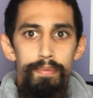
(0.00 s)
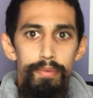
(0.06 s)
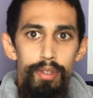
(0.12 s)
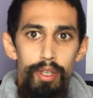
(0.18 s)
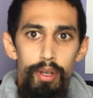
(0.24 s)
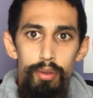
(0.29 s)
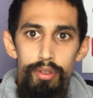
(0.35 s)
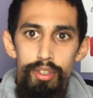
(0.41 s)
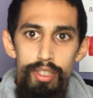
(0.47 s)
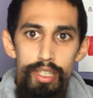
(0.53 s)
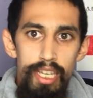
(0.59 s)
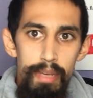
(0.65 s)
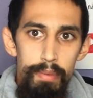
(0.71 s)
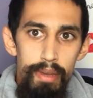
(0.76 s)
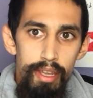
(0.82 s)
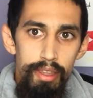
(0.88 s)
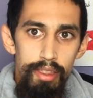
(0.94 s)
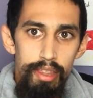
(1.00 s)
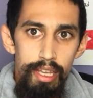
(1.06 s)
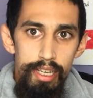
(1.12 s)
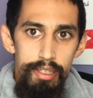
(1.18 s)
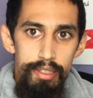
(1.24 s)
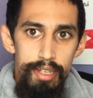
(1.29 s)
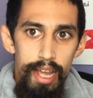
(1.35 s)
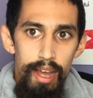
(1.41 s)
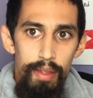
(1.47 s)
you know, scheming
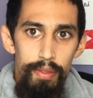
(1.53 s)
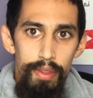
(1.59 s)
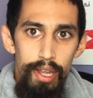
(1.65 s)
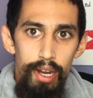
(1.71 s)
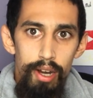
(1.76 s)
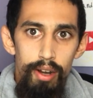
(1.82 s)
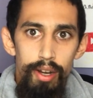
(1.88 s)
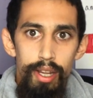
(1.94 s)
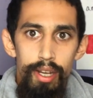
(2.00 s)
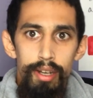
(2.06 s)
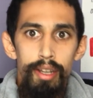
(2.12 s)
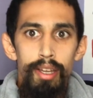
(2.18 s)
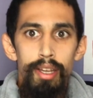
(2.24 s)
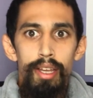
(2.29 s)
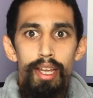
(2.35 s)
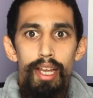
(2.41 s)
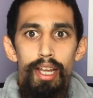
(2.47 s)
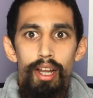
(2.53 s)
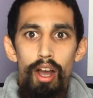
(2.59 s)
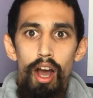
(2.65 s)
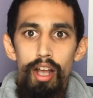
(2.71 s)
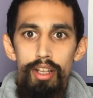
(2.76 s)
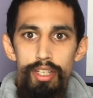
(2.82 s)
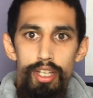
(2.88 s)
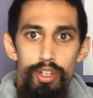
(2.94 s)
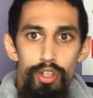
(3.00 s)
things down there and
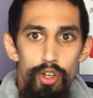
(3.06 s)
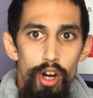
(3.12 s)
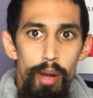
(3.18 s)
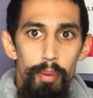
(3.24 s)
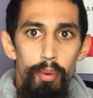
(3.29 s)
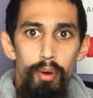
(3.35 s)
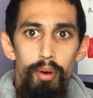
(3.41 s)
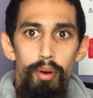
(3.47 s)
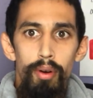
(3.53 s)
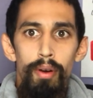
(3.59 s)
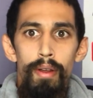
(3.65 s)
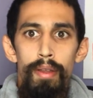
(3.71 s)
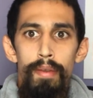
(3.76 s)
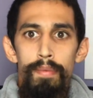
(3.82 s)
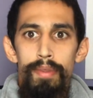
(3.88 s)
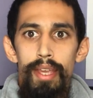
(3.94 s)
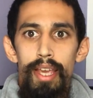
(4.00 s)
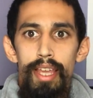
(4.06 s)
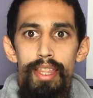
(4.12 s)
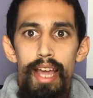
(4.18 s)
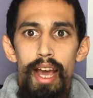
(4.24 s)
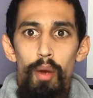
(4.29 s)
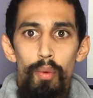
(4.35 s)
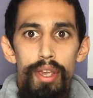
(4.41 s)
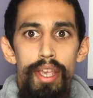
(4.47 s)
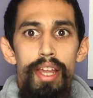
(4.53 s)
causing trouble, and
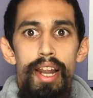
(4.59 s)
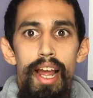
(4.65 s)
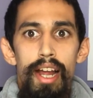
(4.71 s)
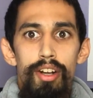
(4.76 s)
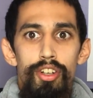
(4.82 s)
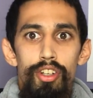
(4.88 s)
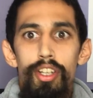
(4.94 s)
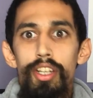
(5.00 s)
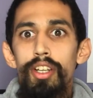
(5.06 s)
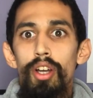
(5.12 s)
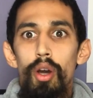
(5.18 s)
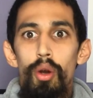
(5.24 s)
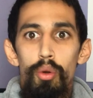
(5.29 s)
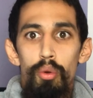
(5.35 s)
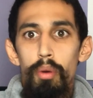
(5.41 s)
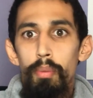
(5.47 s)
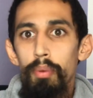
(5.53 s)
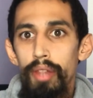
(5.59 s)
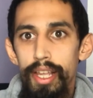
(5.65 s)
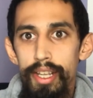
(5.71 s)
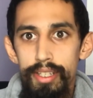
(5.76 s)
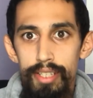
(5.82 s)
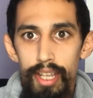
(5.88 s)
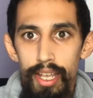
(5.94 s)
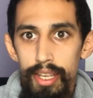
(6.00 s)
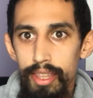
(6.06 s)
that we can actually go to a
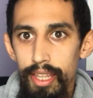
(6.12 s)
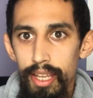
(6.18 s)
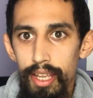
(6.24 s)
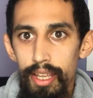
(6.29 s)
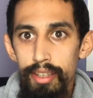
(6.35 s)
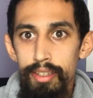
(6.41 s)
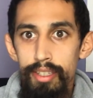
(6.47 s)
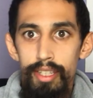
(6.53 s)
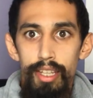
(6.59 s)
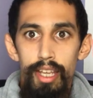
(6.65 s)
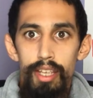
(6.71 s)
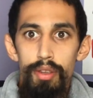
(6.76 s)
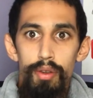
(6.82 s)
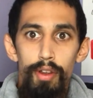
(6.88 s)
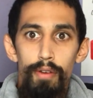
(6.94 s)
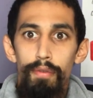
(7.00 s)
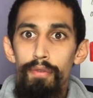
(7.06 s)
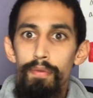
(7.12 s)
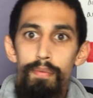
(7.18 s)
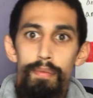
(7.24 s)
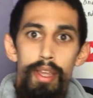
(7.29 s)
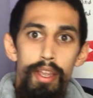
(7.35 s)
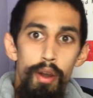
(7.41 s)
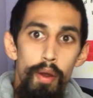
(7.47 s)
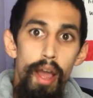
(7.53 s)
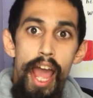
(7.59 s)
place like this, and that you could,
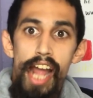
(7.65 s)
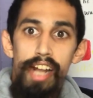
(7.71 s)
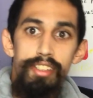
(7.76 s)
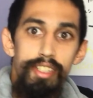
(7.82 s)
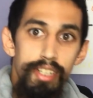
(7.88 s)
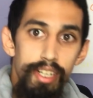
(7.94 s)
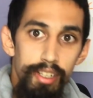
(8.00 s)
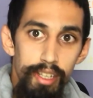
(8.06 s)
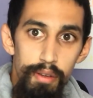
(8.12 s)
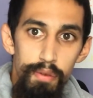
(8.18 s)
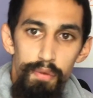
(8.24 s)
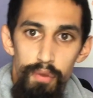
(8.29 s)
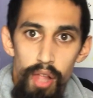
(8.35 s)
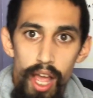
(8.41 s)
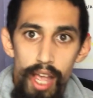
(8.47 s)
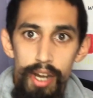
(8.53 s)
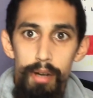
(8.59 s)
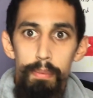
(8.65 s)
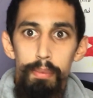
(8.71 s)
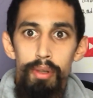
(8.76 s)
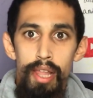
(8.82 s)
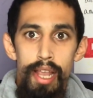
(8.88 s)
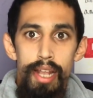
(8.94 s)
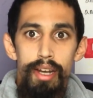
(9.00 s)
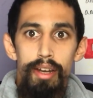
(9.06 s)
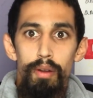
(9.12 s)
you know, accidentally fly your
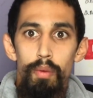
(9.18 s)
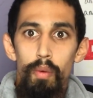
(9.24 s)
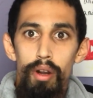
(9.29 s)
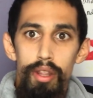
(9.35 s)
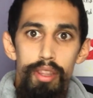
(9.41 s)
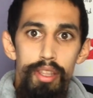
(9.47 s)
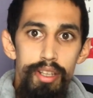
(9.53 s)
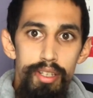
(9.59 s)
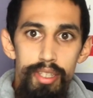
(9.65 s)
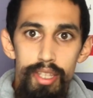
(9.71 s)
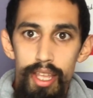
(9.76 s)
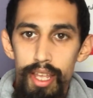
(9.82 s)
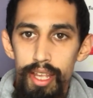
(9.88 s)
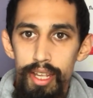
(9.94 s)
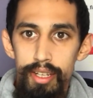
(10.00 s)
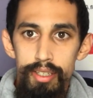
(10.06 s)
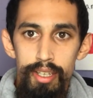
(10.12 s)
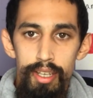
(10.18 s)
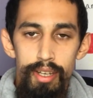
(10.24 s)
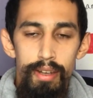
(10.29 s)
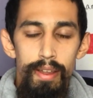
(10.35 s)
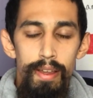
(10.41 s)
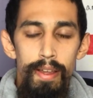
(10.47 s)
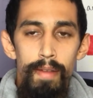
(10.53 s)
plane into one of these things. And